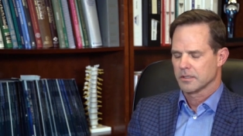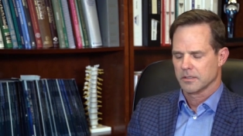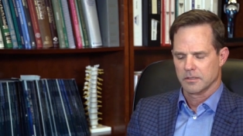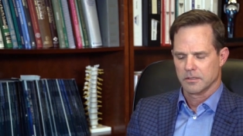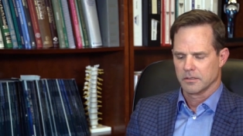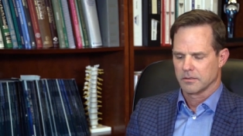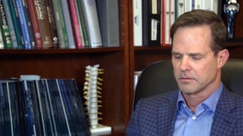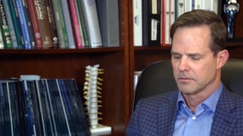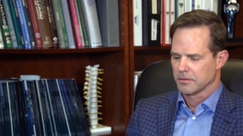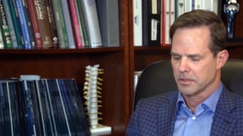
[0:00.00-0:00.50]

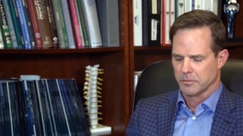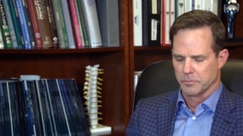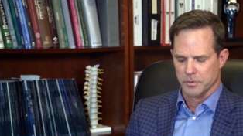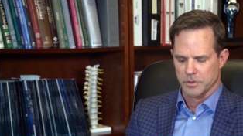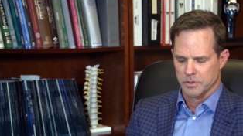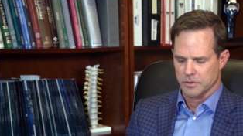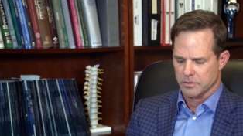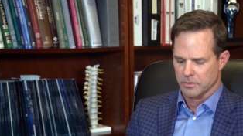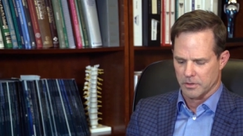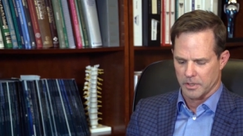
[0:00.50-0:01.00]
you know,
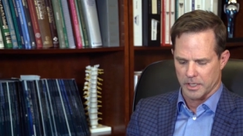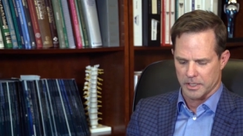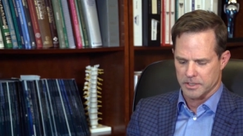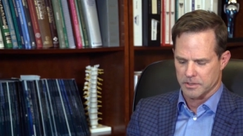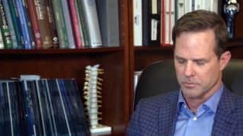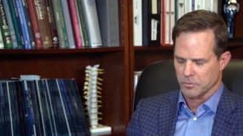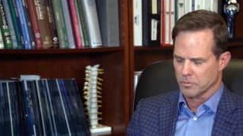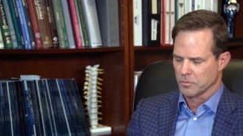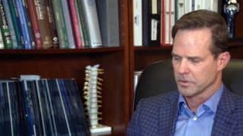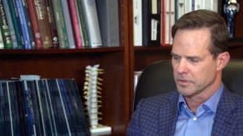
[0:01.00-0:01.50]
when you start
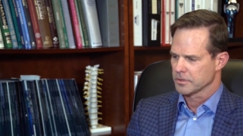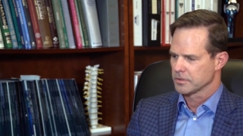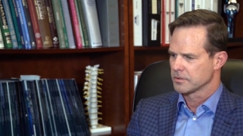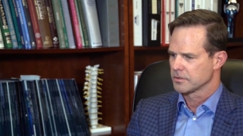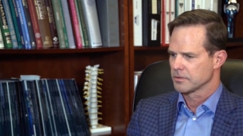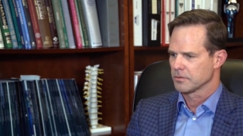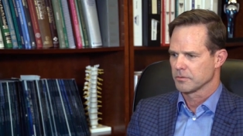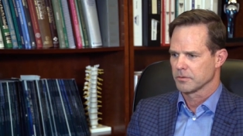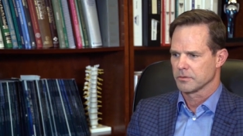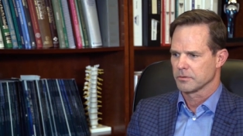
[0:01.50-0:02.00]
asking them
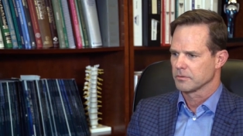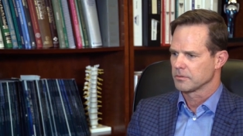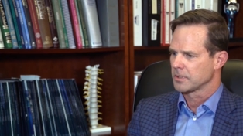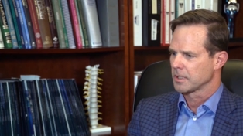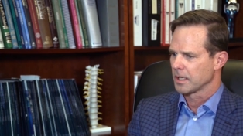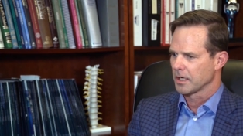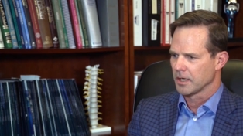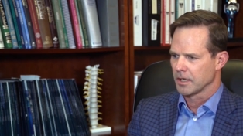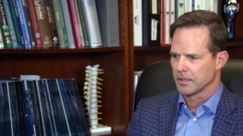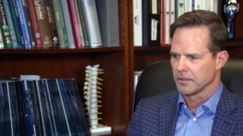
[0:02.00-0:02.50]
questions, they're with their
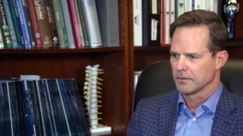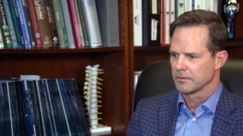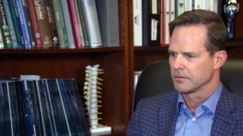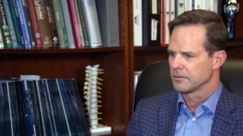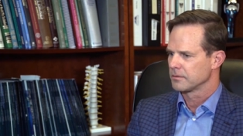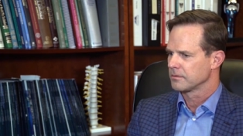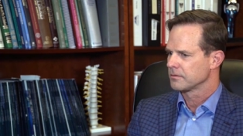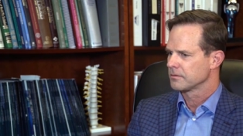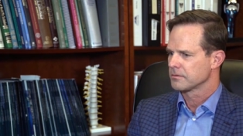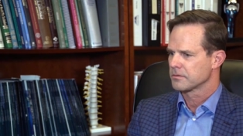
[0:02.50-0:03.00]
dad and
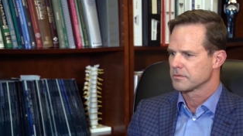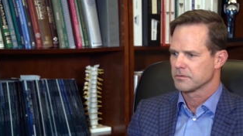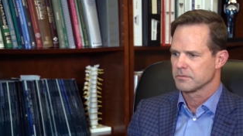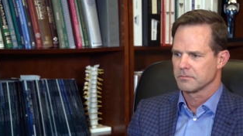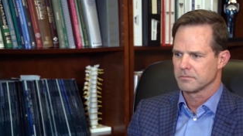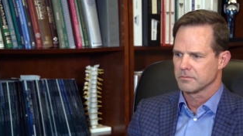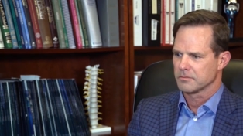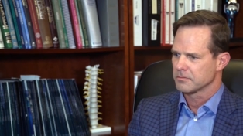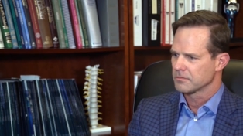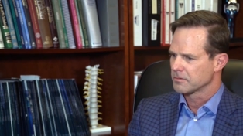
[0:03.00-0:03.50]
their
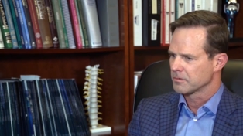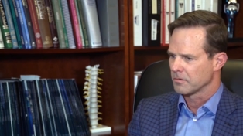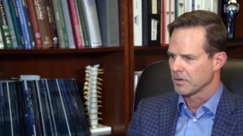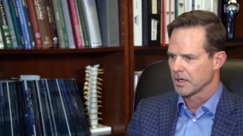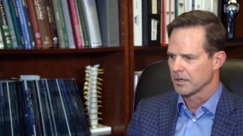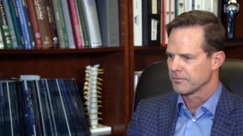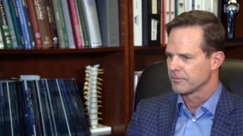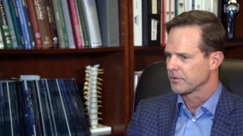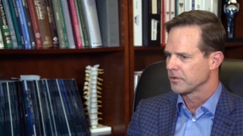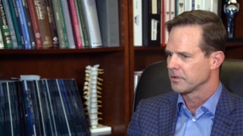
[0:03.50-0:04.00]

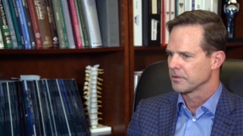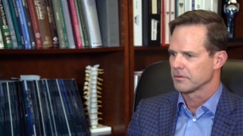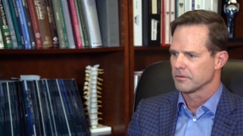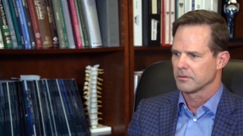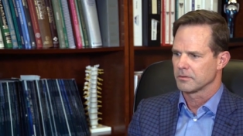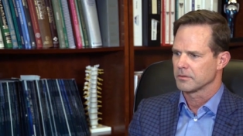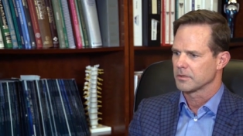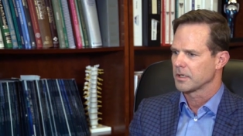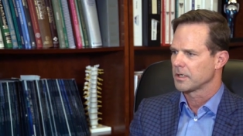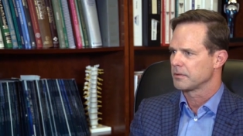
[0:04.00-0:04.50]

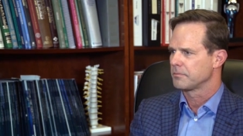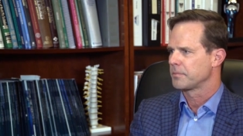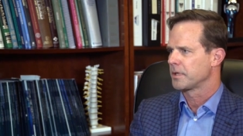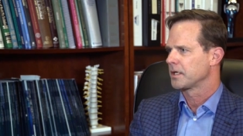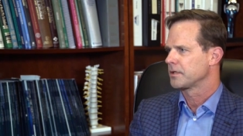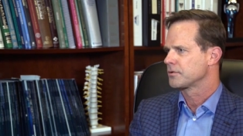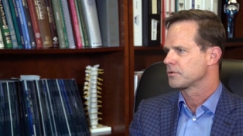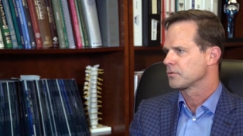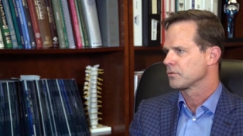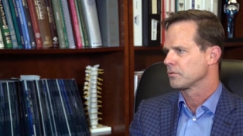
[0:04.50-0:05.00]
grandfather had
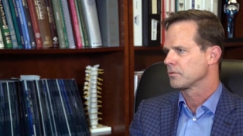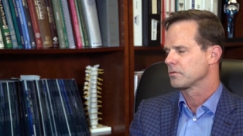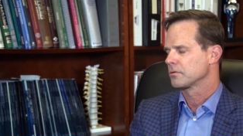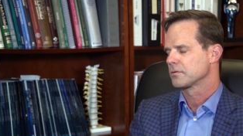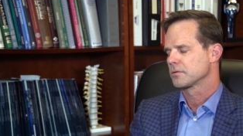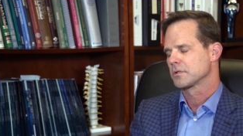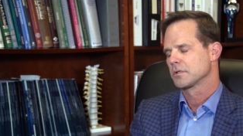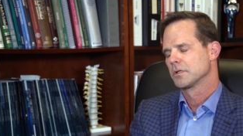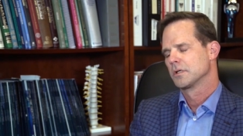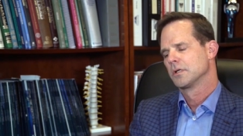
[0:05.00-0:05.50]
bad
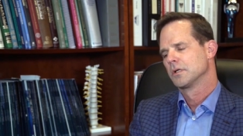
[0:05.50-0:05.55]
shoulders.